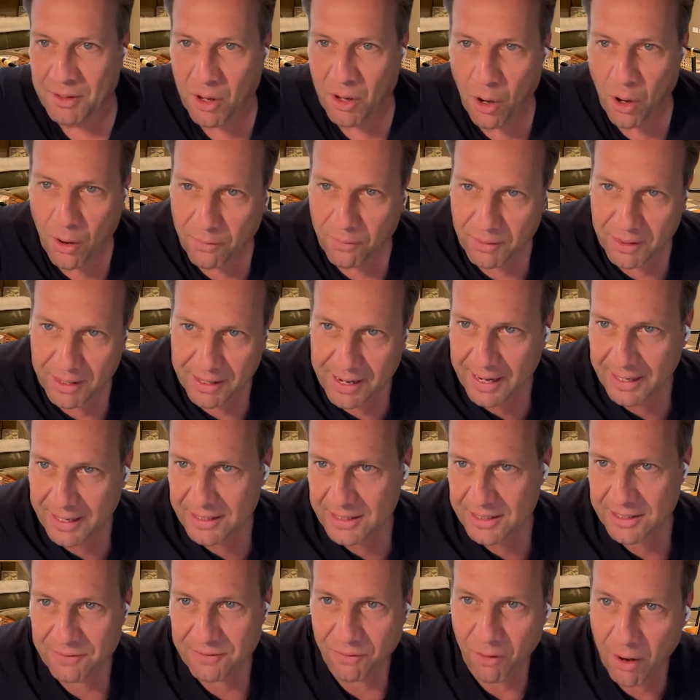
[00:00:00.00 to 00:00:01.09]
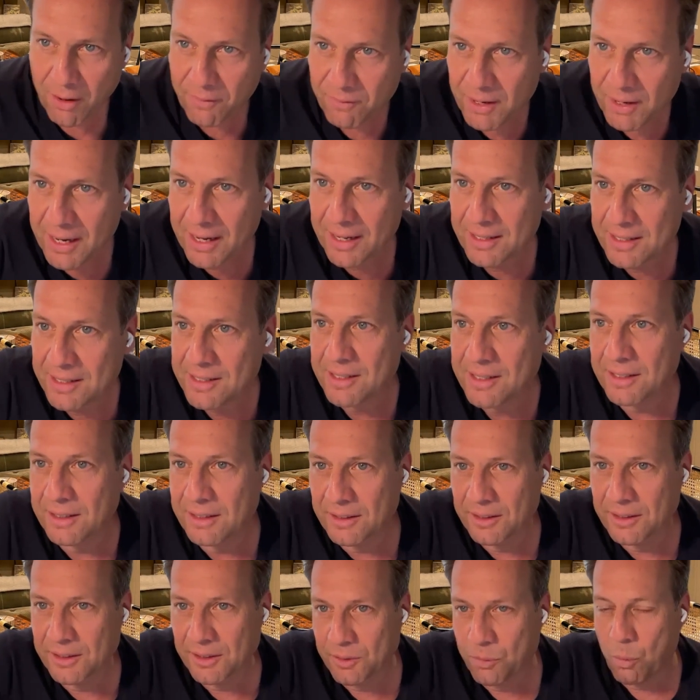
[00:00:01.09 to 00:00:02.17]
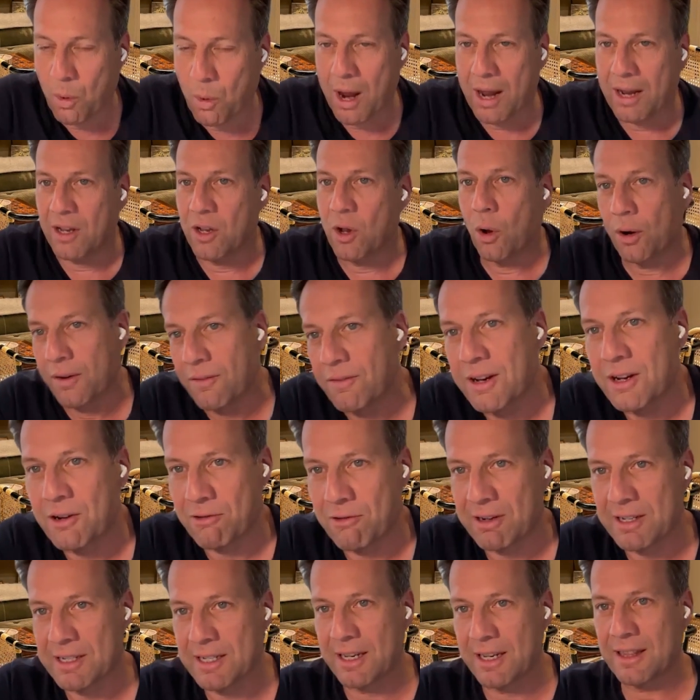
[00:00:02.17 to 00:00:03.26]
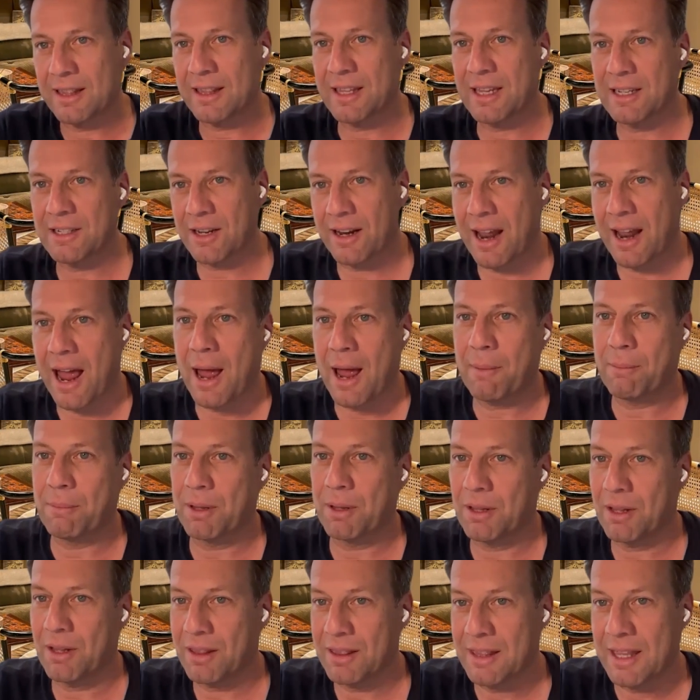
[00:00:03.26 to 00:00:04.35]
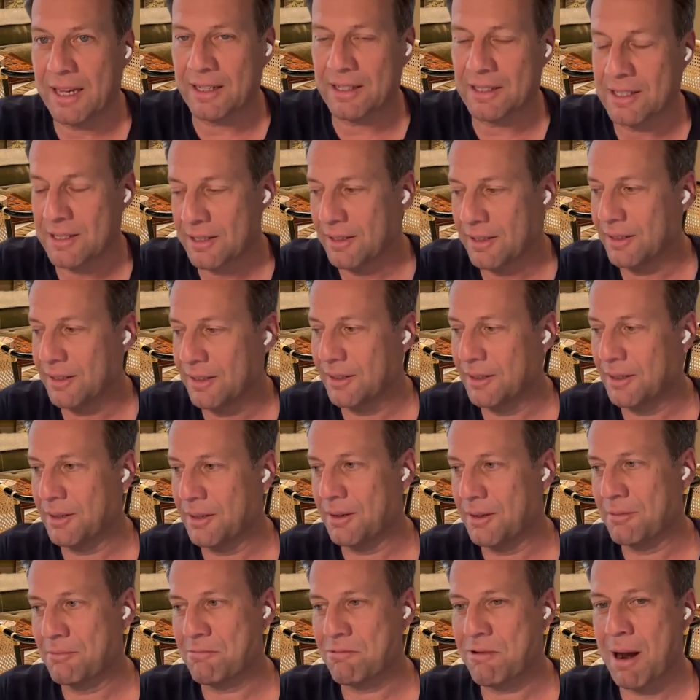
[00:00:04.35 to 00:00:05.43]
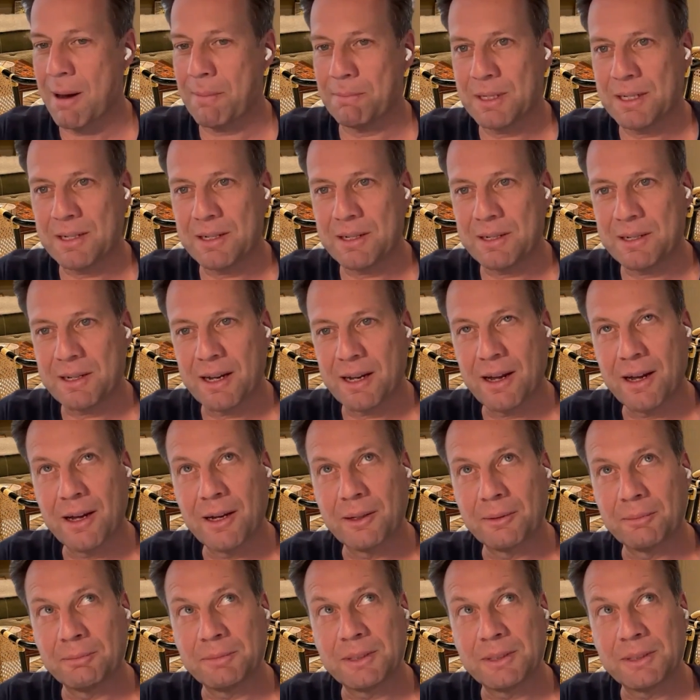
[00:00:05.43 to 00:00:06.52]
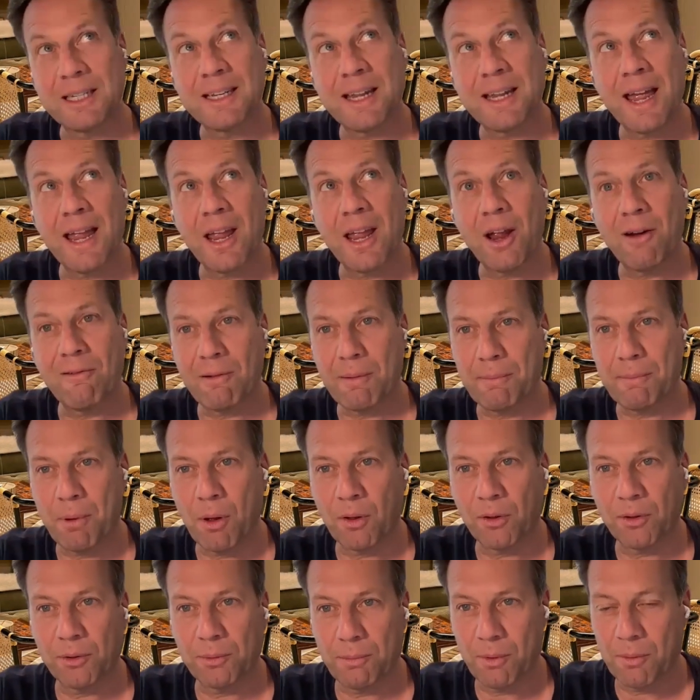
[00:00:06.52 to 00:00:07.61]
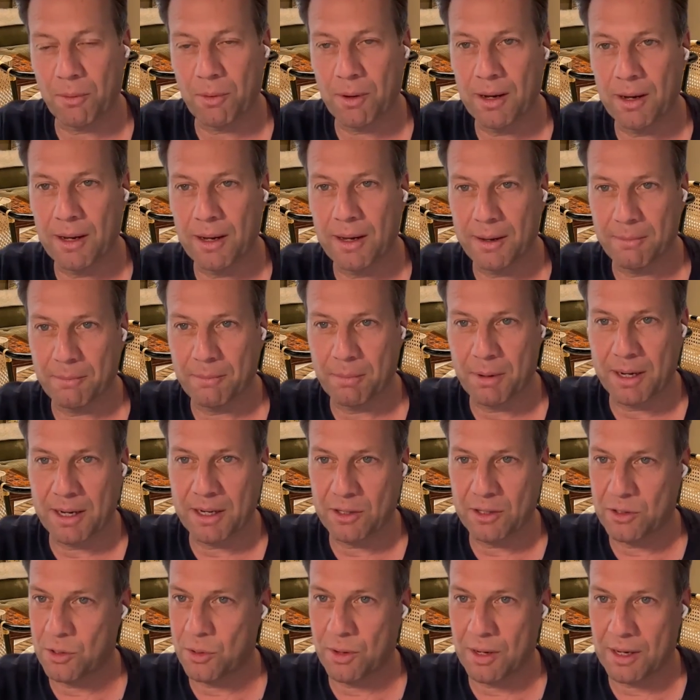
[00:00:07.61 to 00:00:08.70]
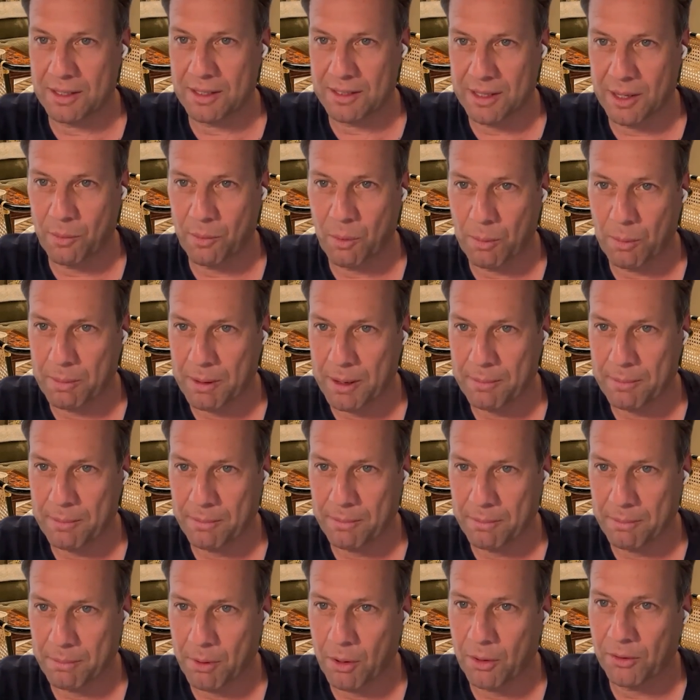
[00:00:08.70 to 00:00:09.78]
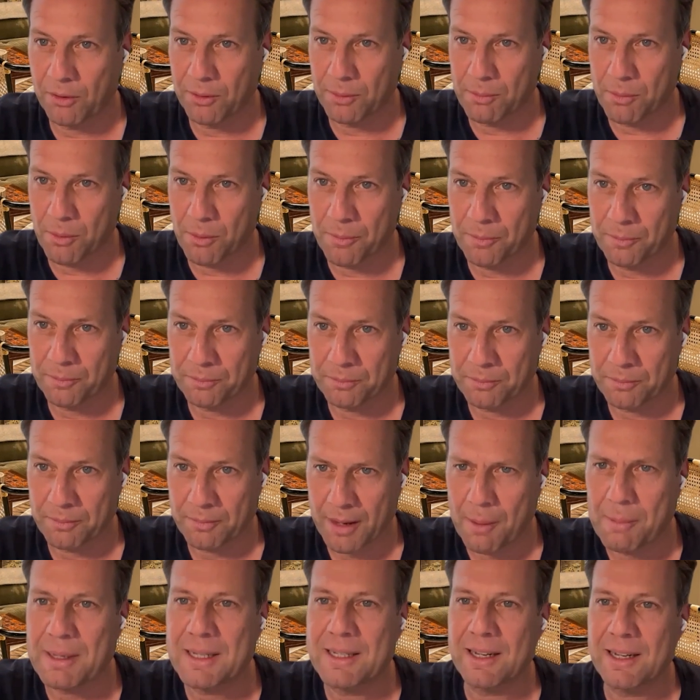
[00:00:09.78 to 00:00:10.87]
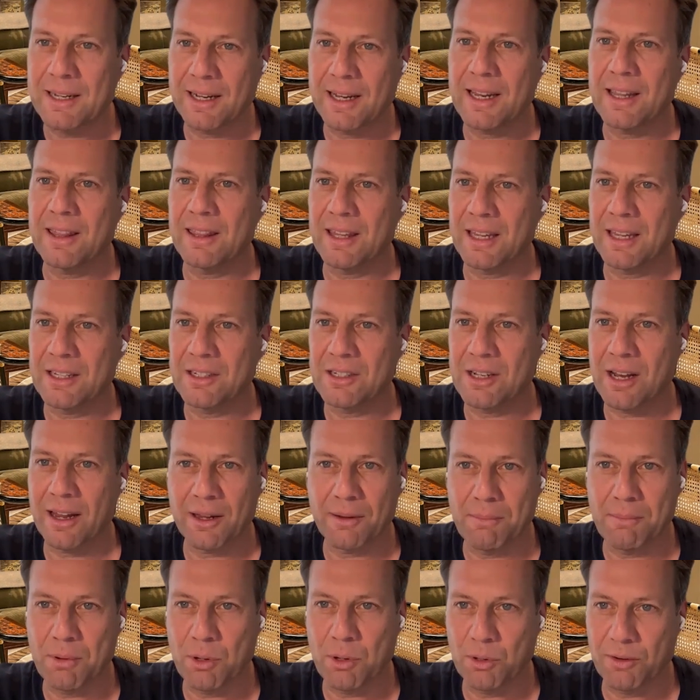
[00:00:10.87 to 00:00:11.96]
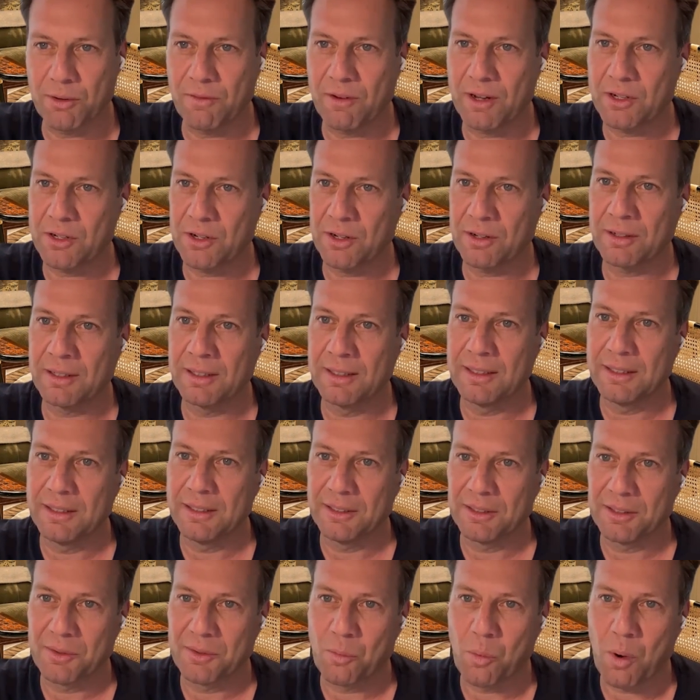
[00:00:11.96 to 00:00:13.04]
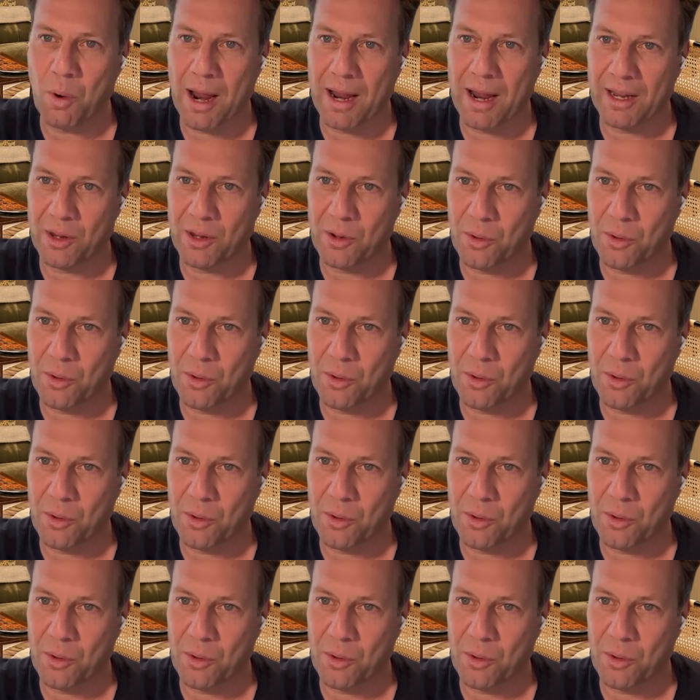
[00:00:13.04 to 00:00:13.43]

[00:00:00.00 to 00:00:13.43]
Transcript: over the next 5 years, where a lot of interesting things are gonna happen. That things perhaps today are impossible, but in 2 years they will be possible. And particularly in things like computer vision, where